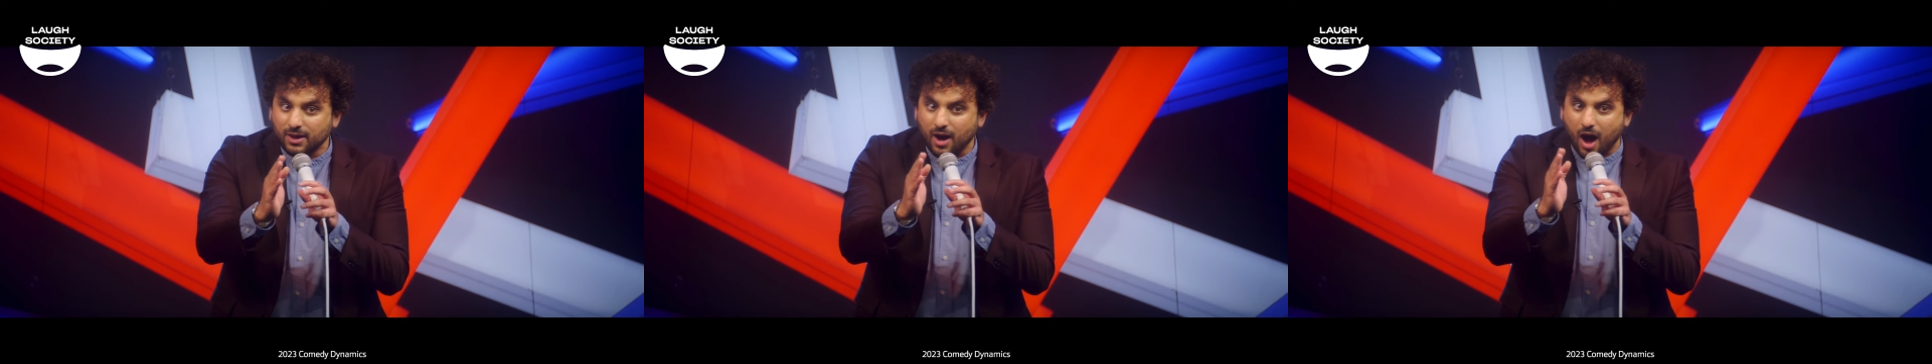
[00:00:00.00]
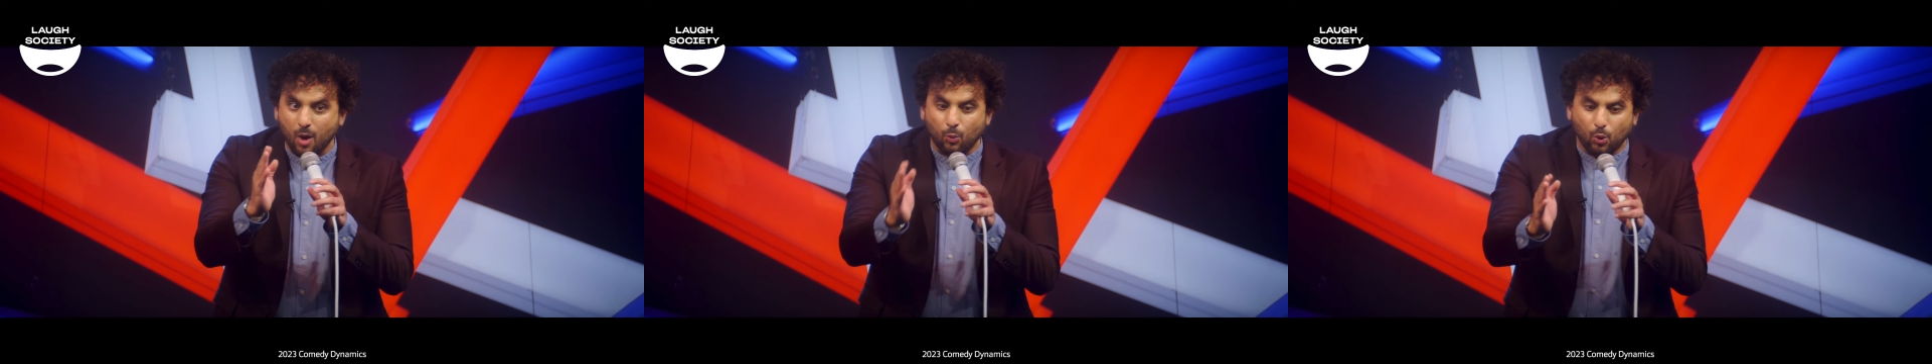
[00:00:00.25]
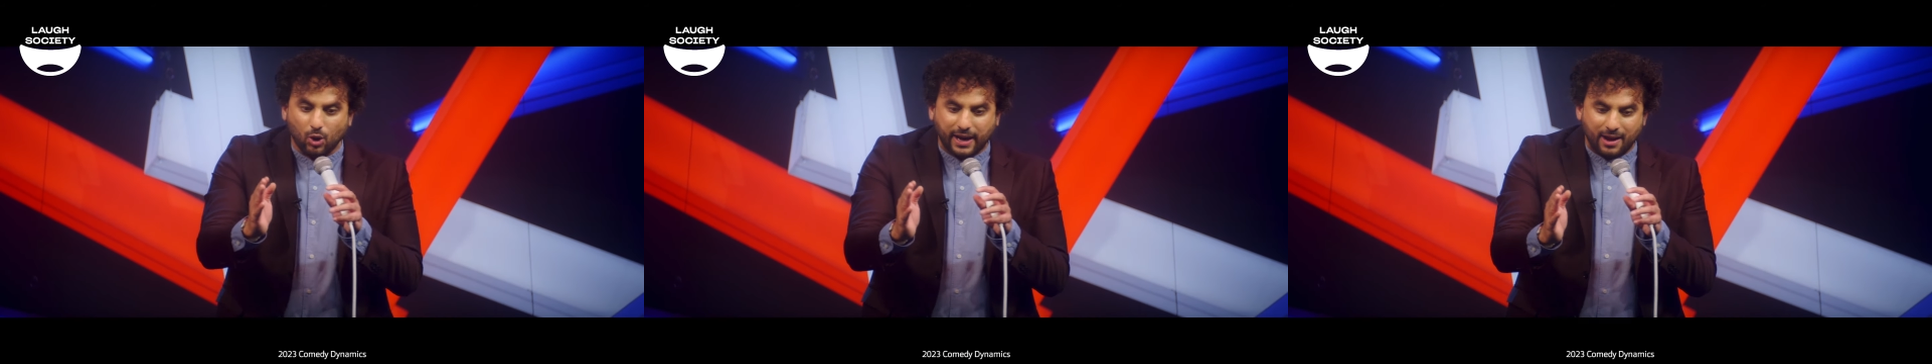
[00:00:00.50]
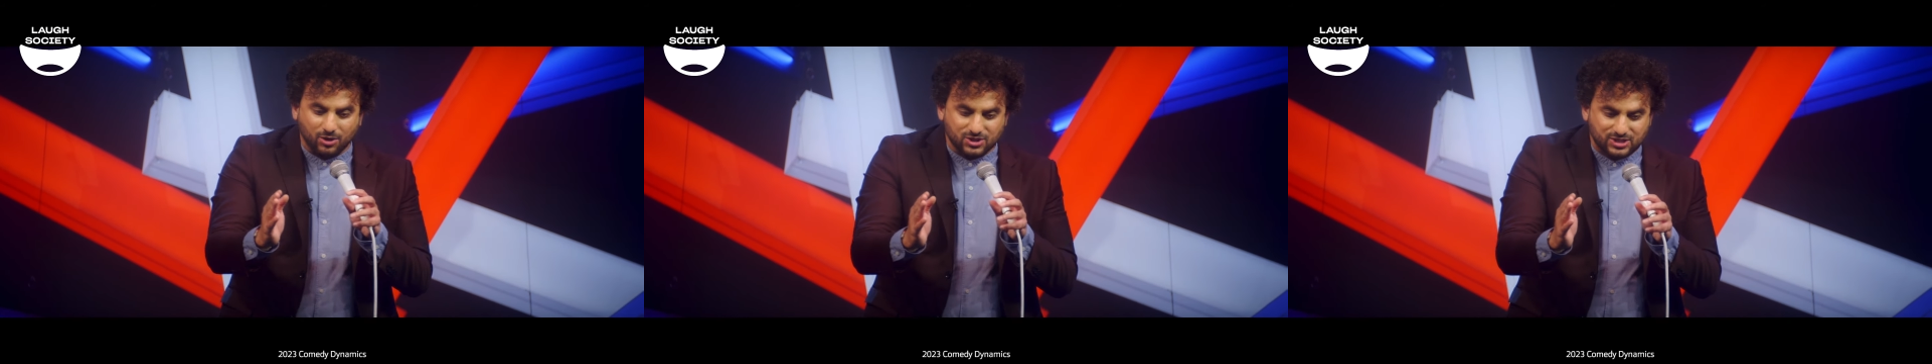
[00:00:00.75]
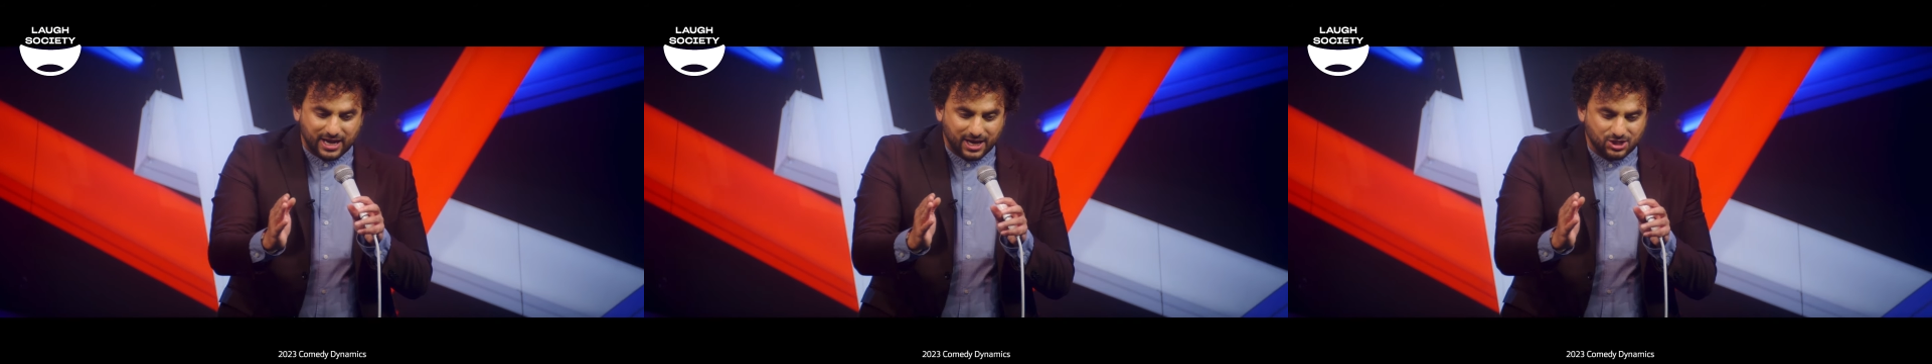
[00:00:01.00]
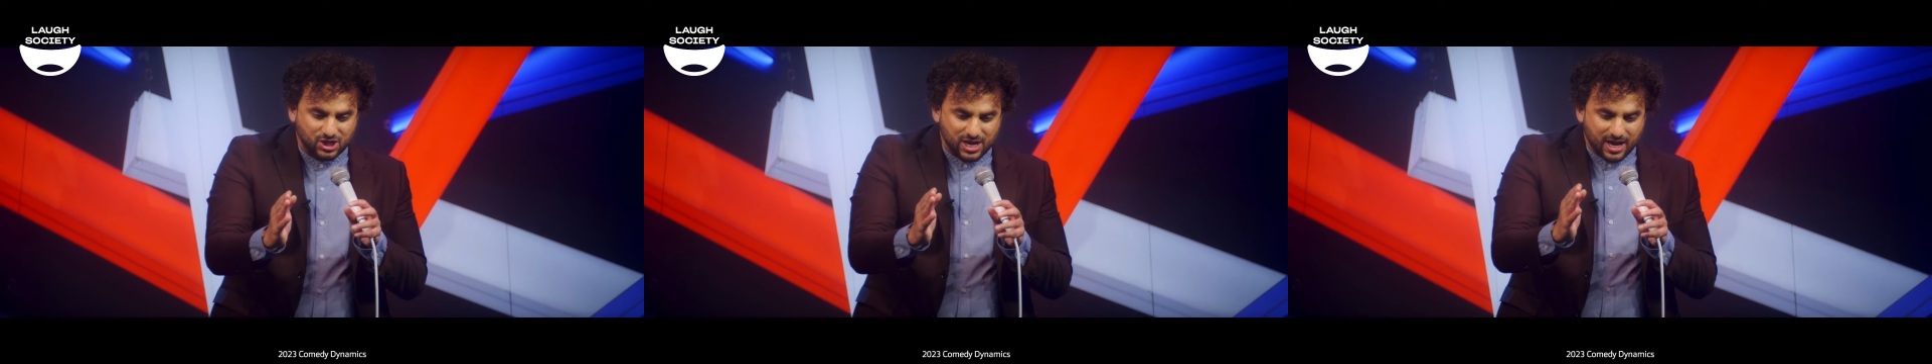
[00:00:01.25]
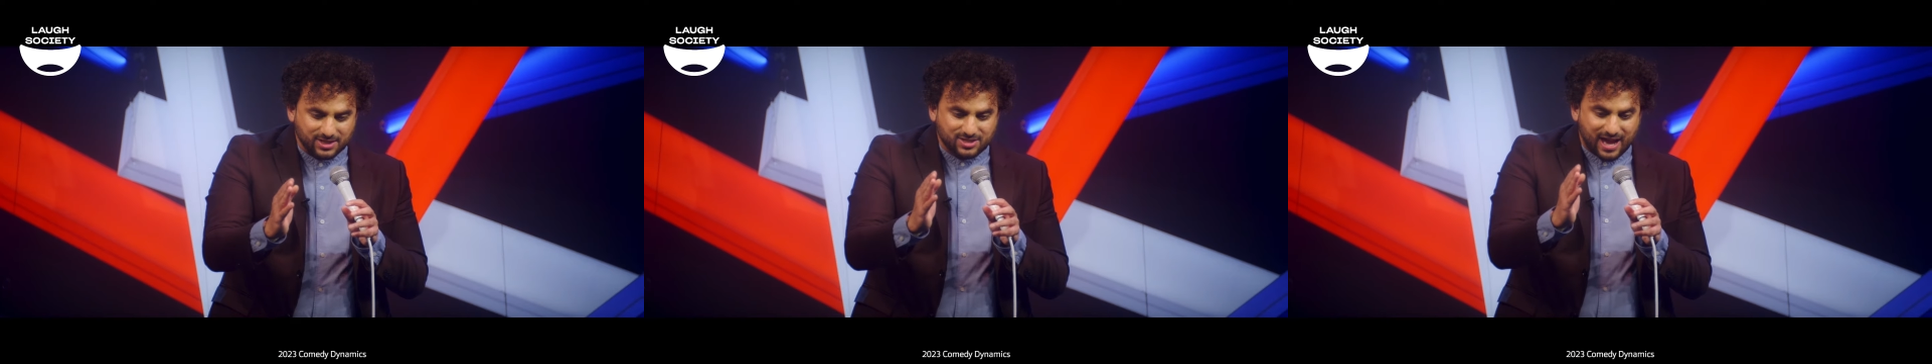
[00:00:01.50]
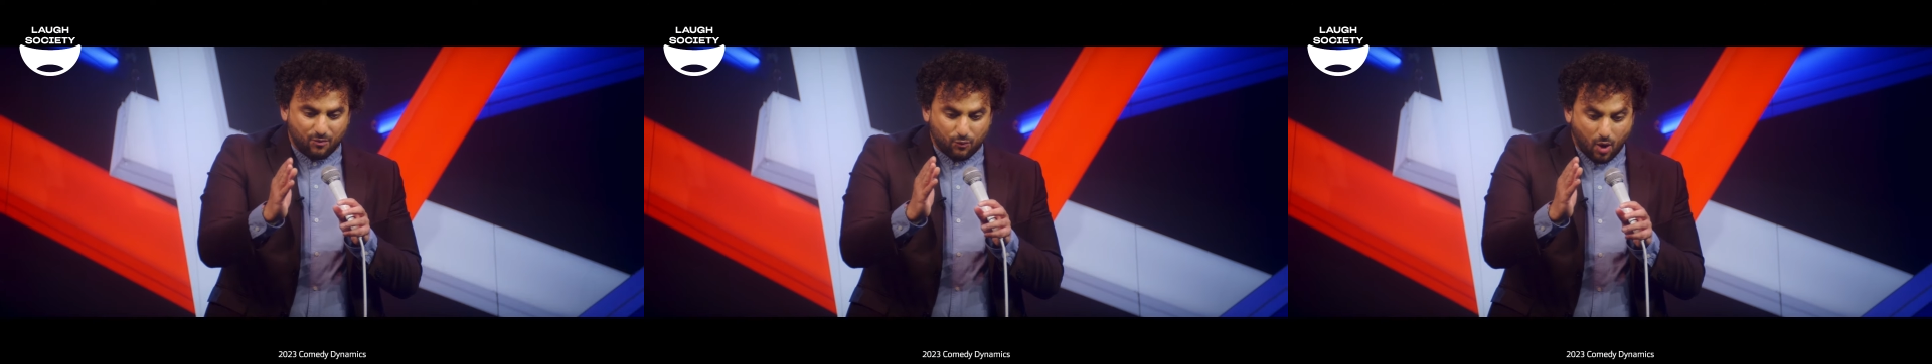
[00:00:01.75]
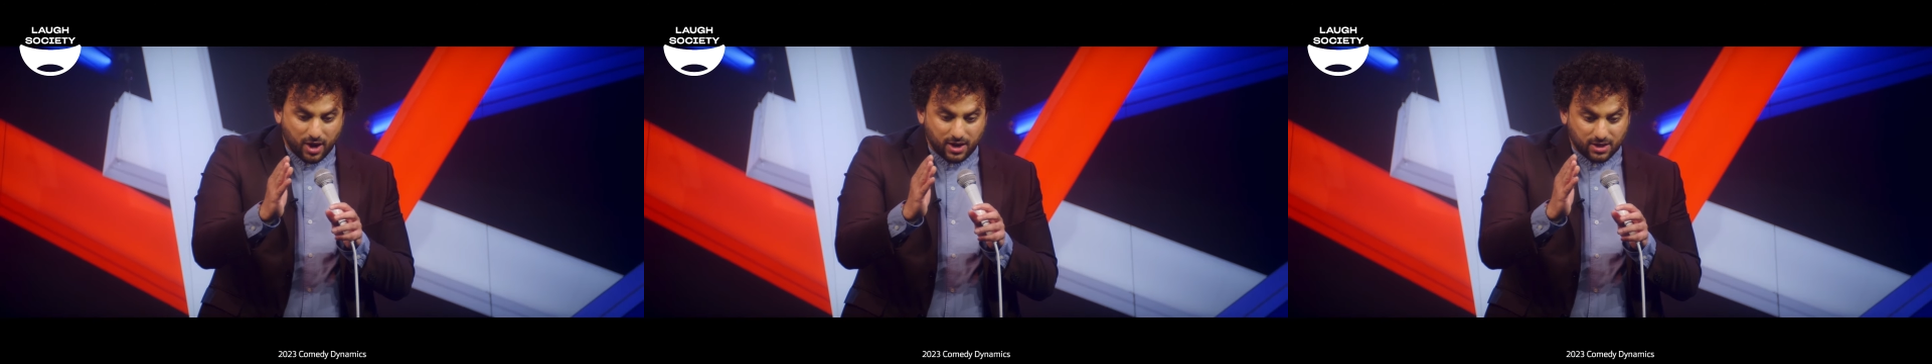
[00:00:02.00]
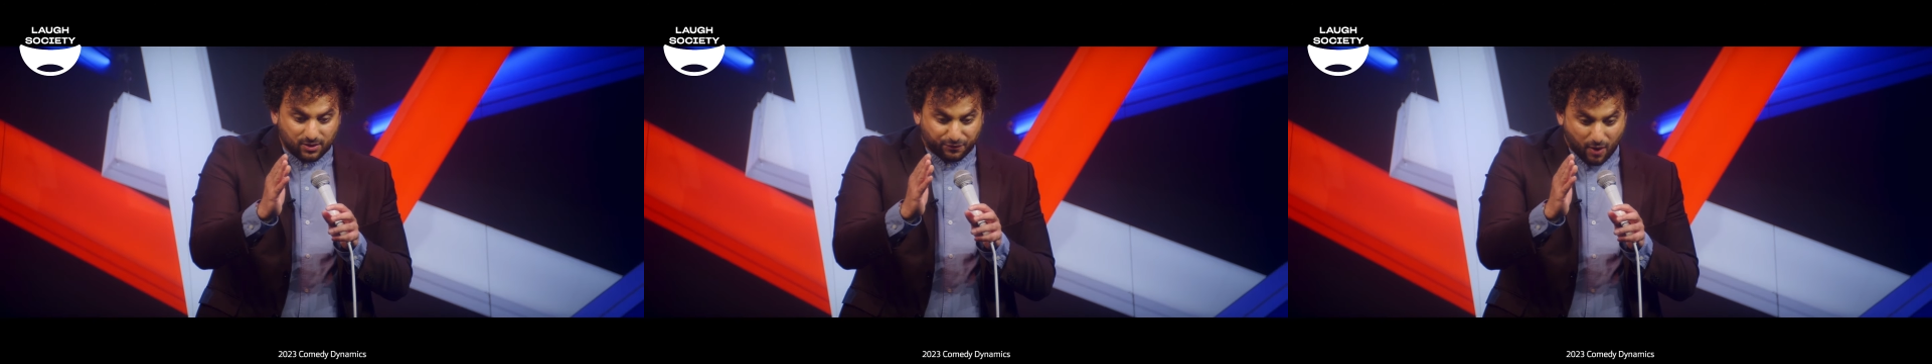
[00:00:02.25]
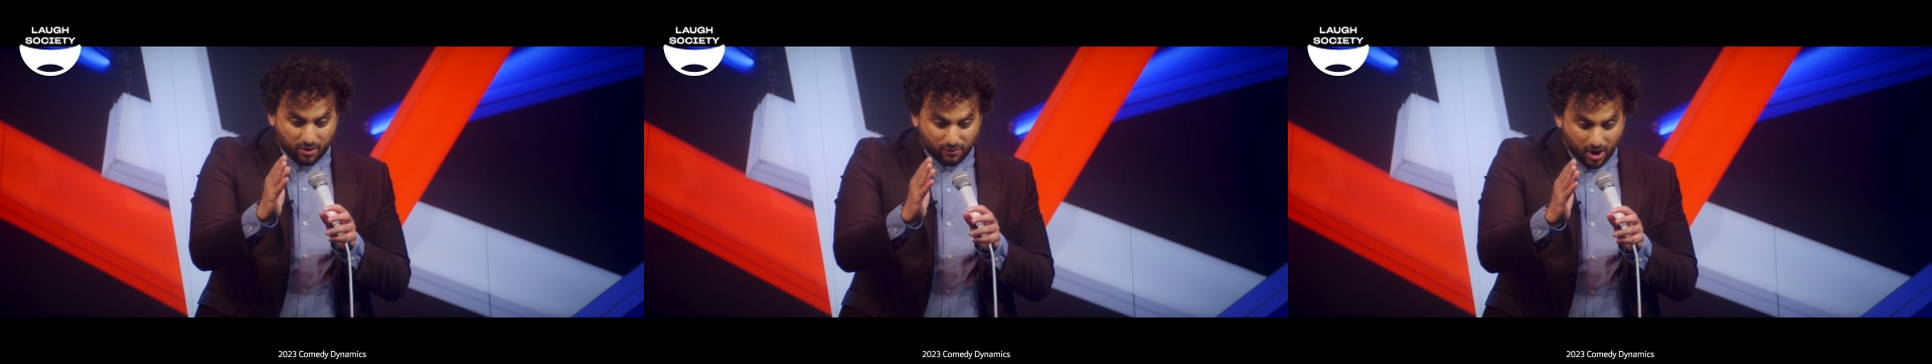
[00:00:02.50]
I walk out on stage and sat right in the front